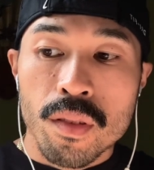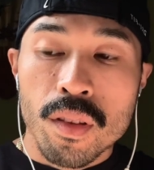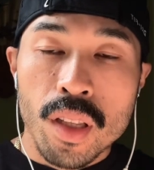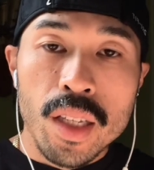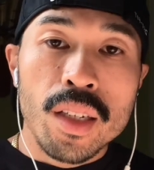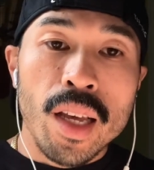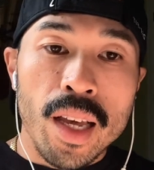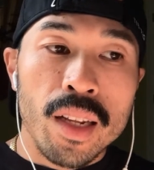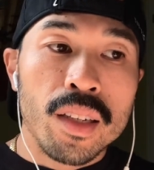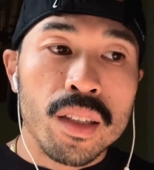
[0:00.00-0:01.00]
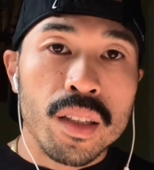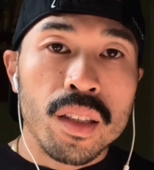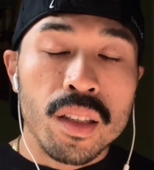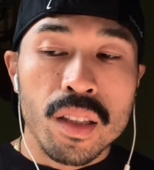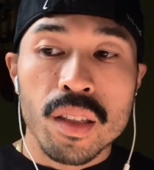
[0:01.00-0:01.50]
Lynn had
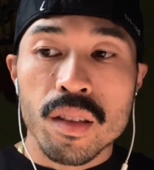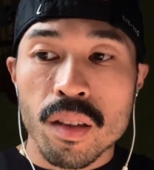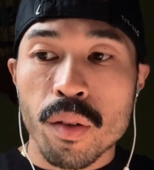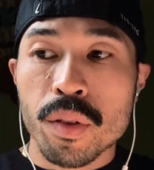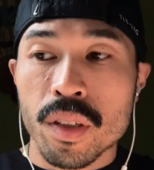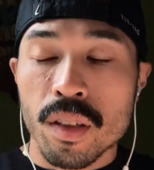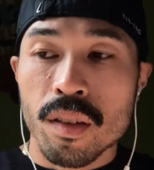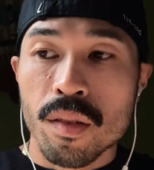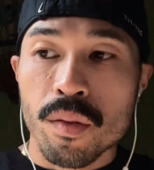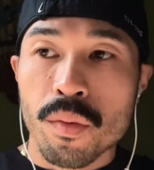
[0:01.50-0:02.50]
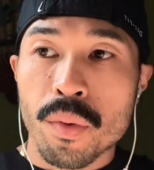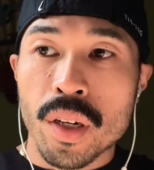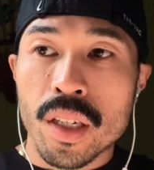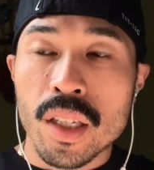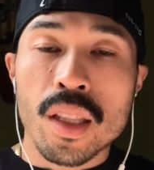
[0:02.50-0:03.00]
this notion
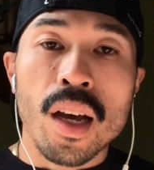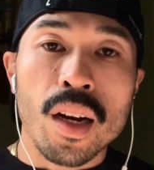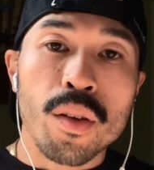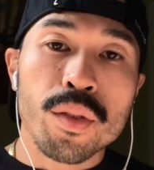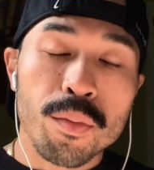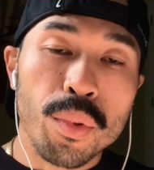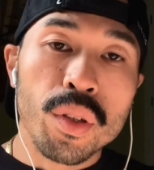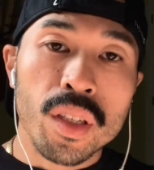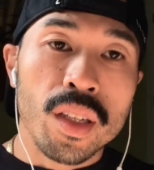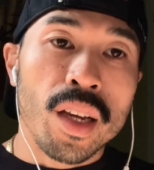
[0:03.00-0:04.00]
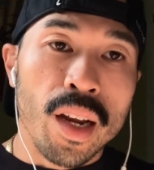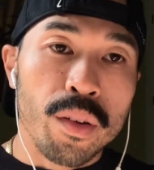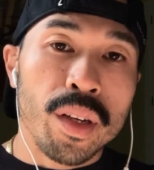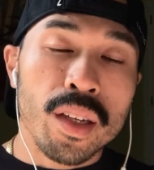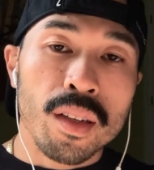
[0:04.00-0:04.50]
where he thought I was bullying
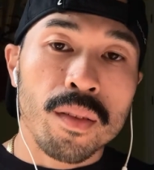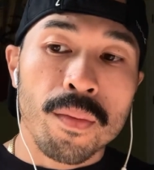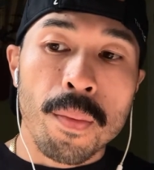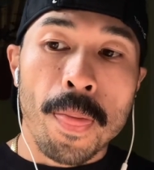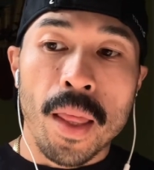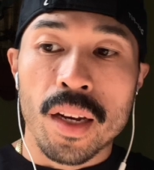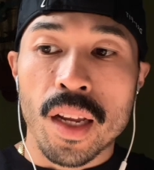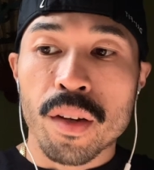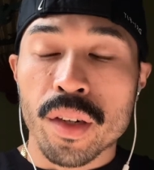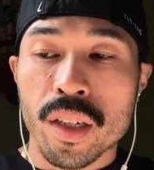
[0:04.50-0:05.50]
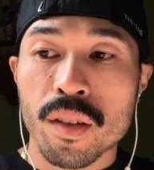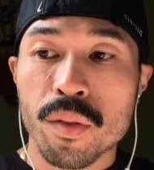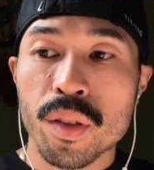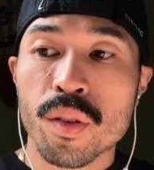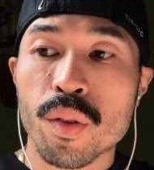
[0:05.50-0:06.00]
Eric, and Eric
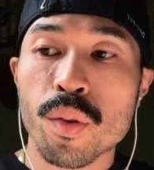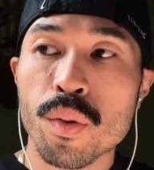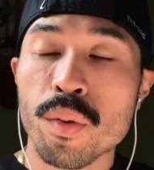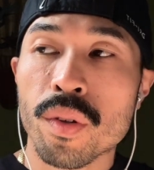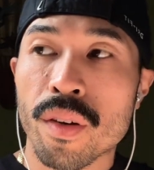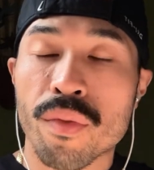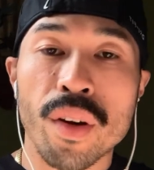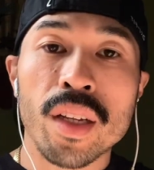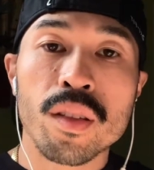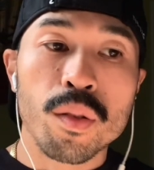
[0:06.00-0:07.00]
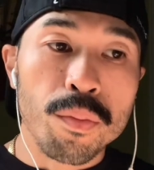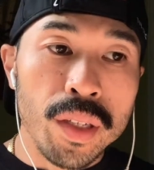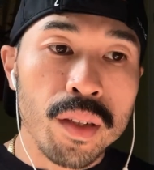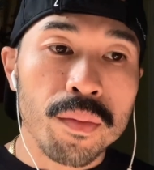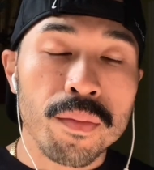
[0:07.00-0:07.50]
was too afraid to
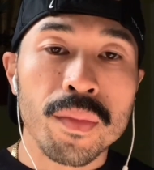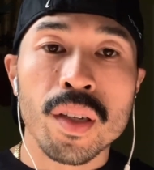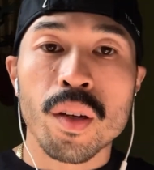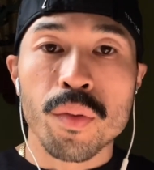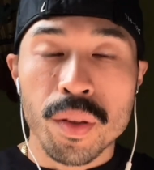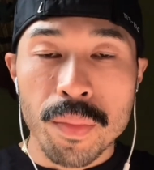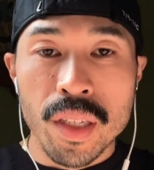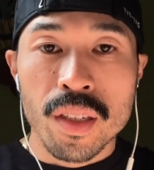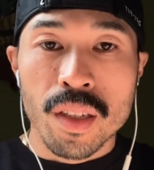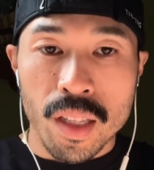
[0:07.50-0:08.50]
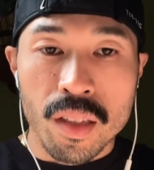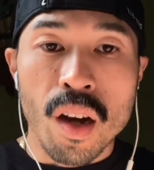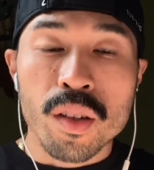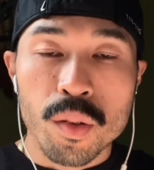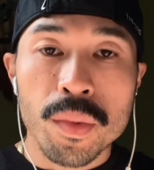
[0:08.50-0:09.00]
meet up with me and
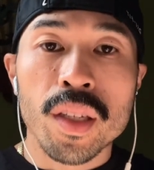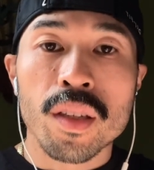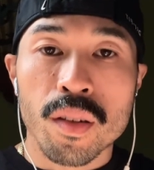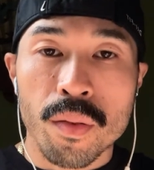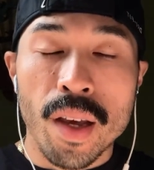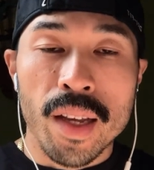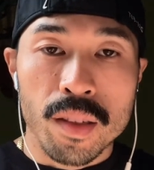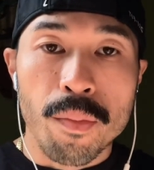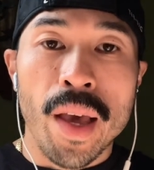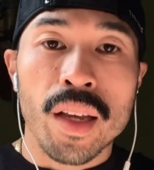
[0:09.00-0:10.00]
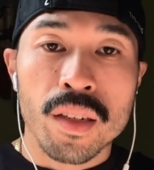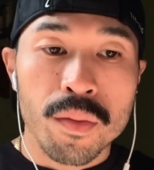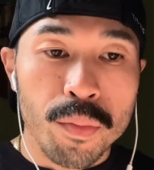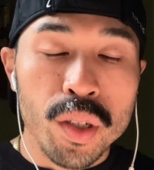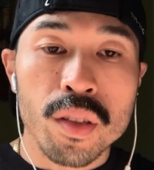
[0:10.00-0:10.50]
talk to me as a man,
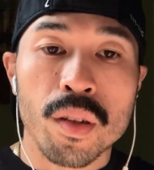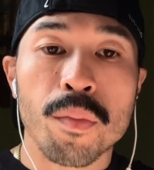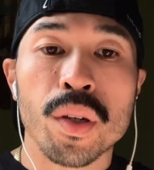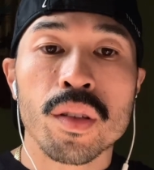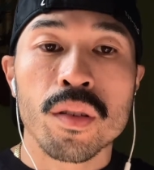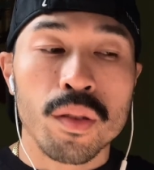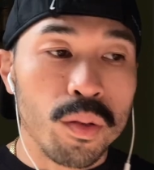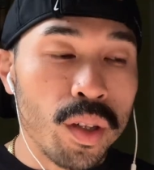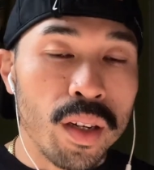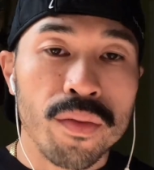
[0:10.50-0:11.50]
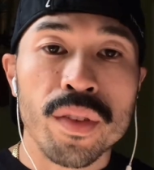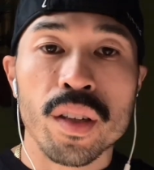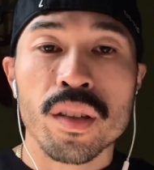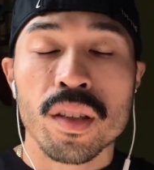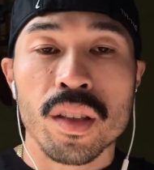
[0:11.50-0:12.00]
person to person, to try to
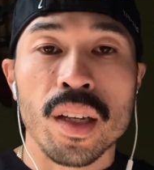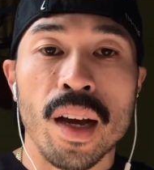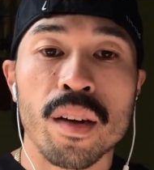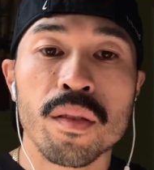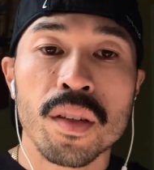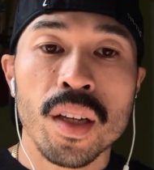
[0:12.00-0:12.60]
figure this thing out.